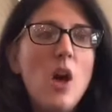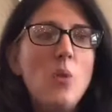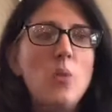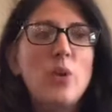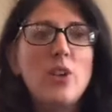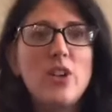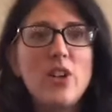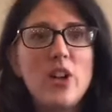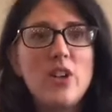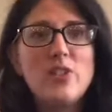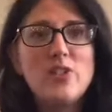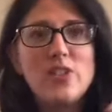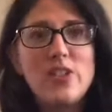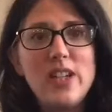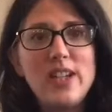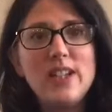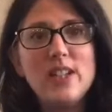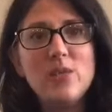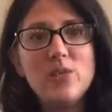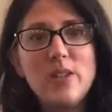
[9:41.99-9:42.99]
where you're
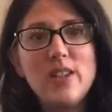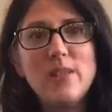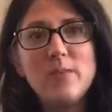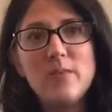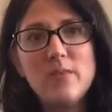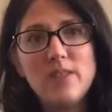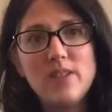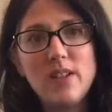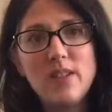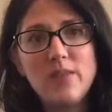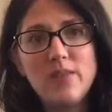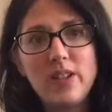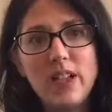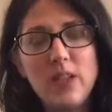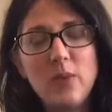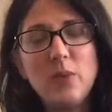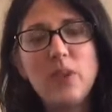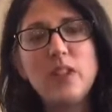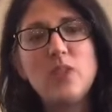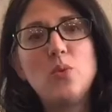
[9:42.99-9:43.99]
understanding the rhythms of
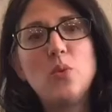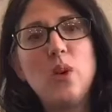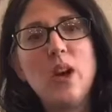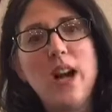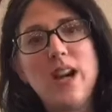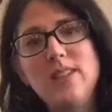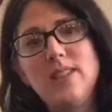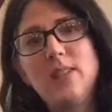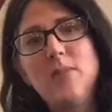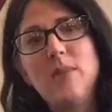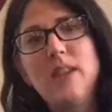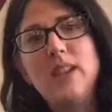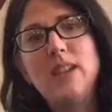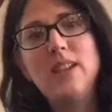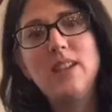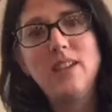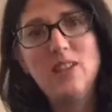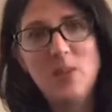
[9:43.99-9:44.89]
language, where I speak,